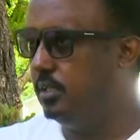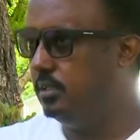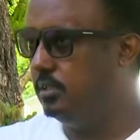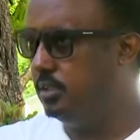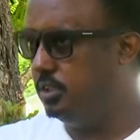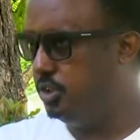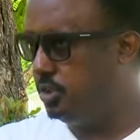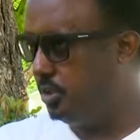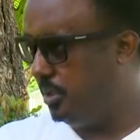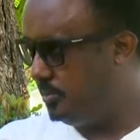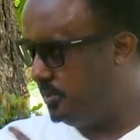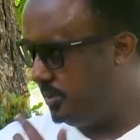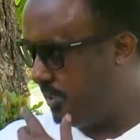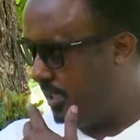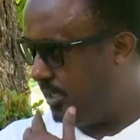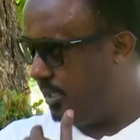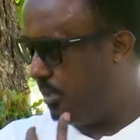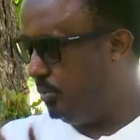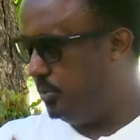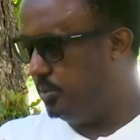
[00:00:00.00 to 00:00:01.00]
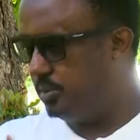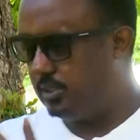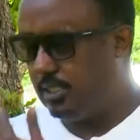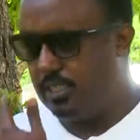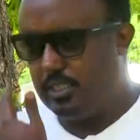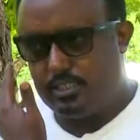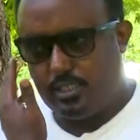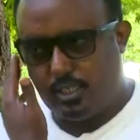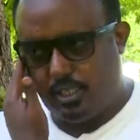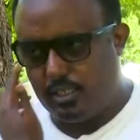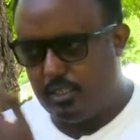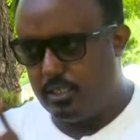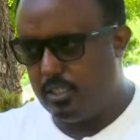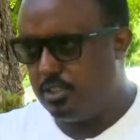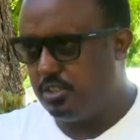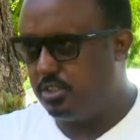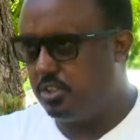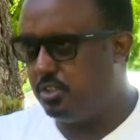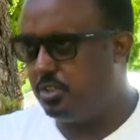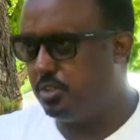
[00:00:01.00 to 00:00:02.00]
the jobs that I was getting in the
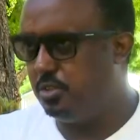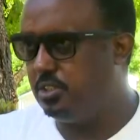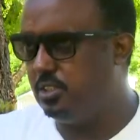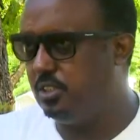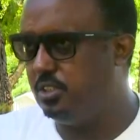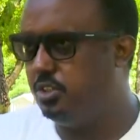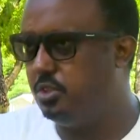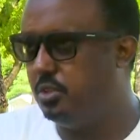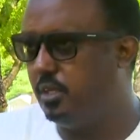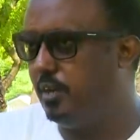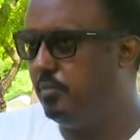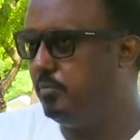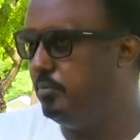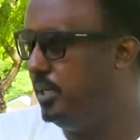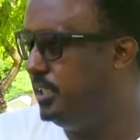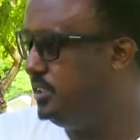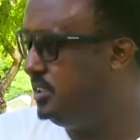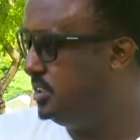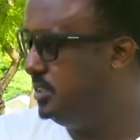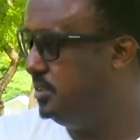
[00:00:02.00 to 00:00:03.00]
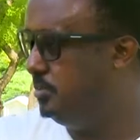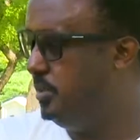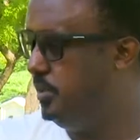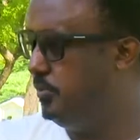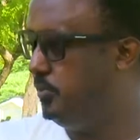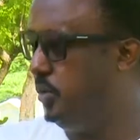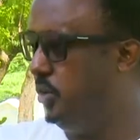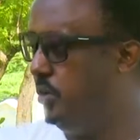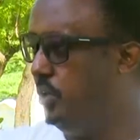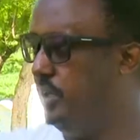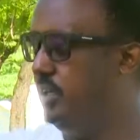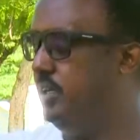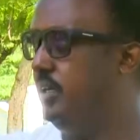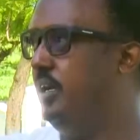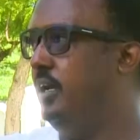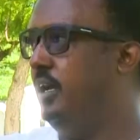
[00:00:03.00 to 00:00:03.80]
institutions you have mentioned before